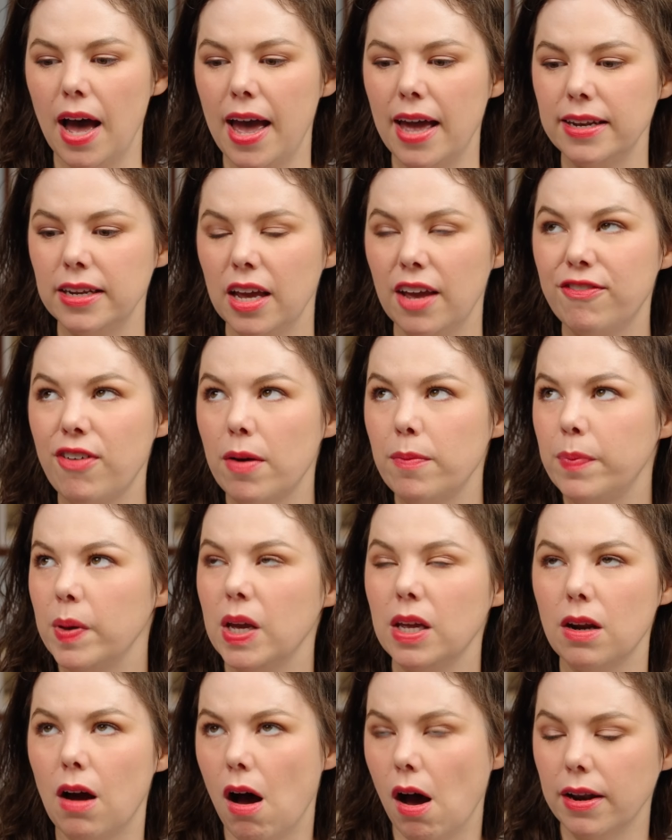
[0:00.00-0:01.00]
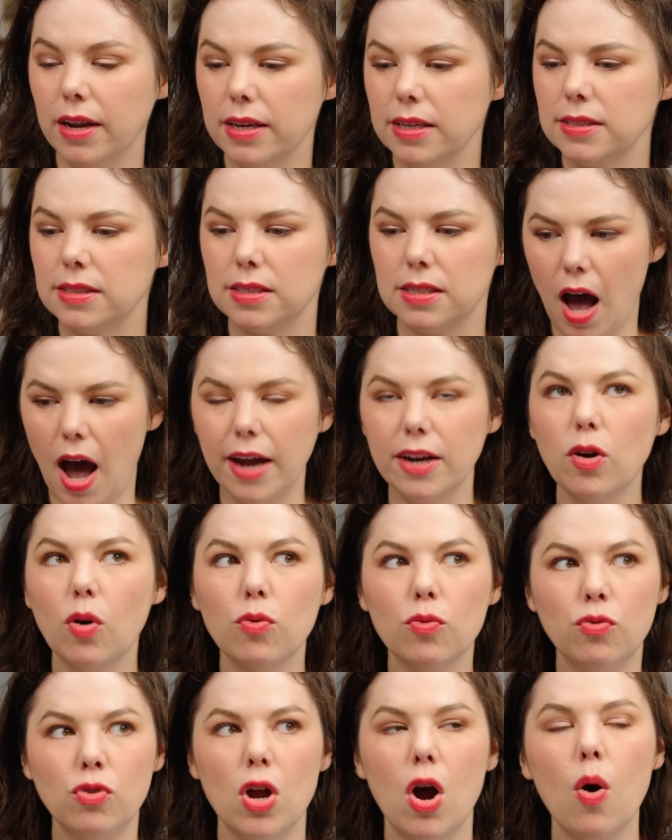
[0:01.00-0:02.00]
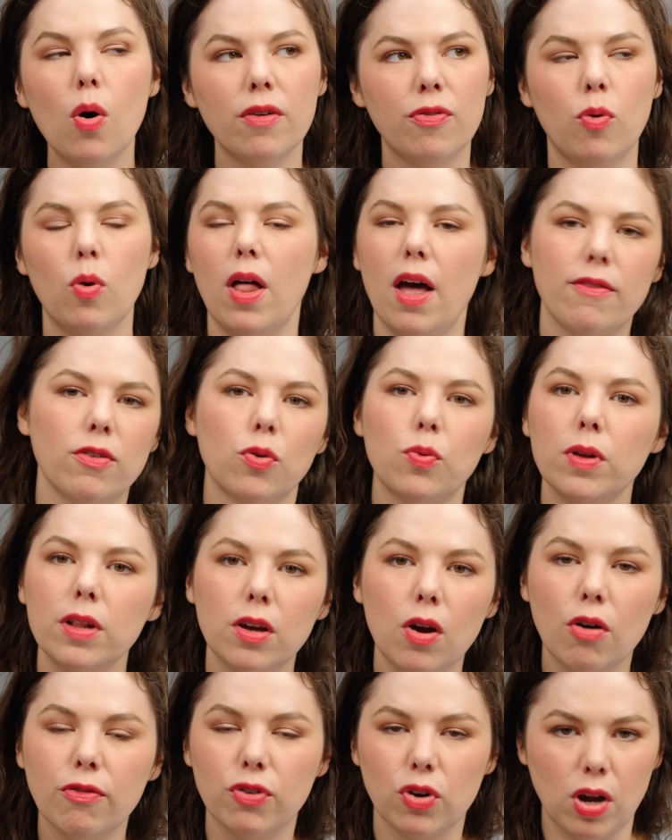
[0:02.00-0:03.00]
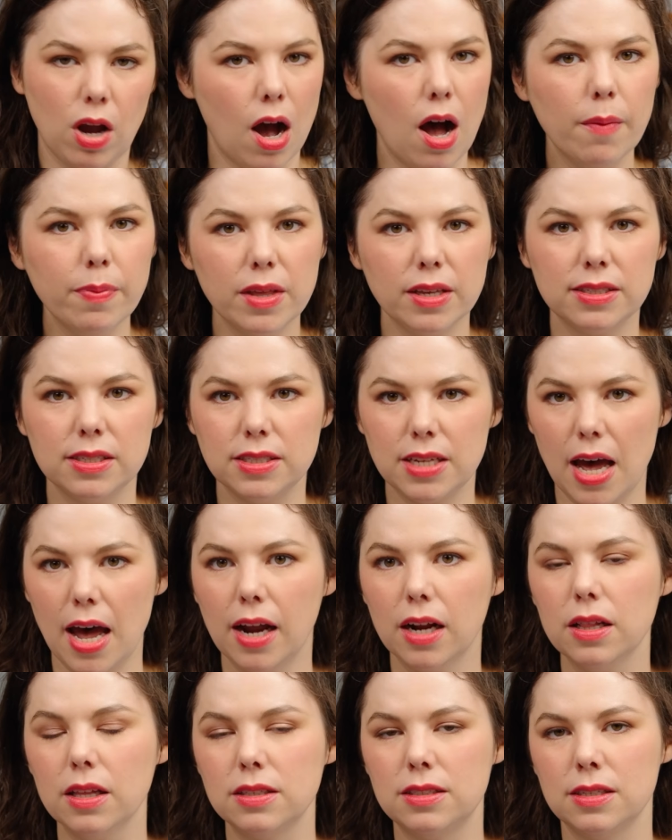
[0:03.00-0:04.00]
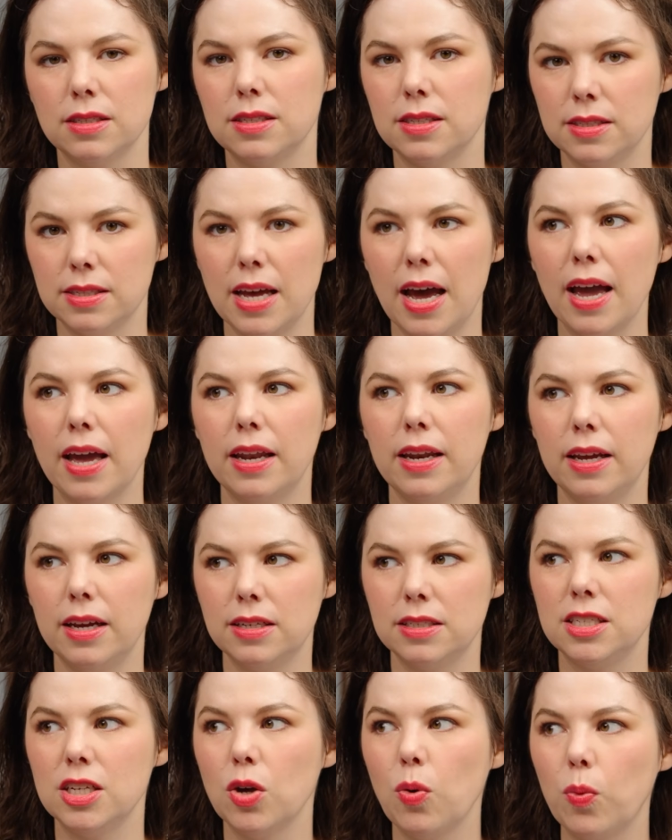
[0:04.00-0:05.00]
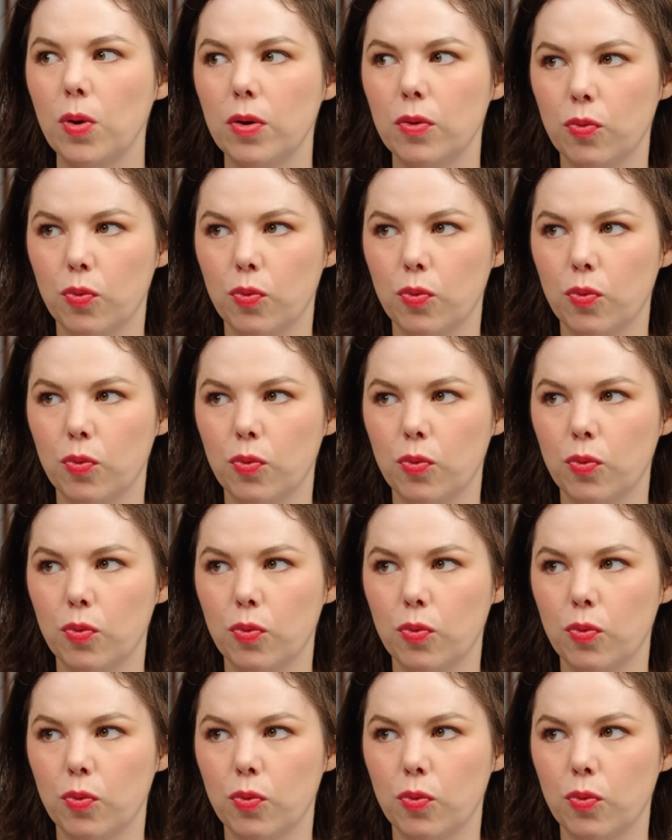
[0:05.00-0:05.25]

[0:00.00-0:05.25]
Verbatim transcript: And if I'm being honest, I don't know if we'll ever really overcome this entirely as a society until we